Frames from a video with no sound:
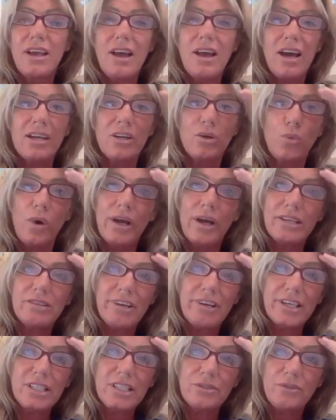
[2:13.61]
and a wide
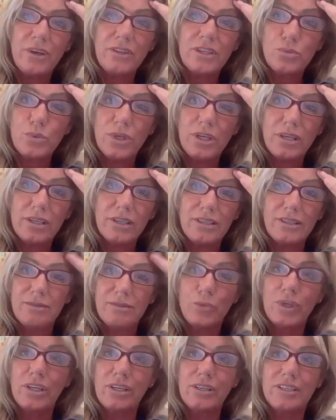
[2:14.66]
range of other
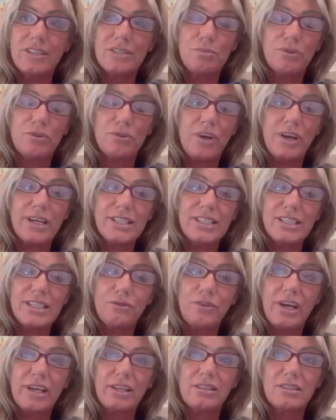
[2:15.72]
workers providing
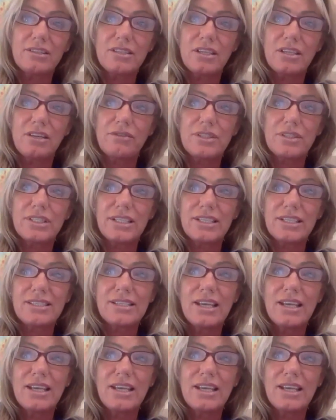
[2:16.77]
vital services,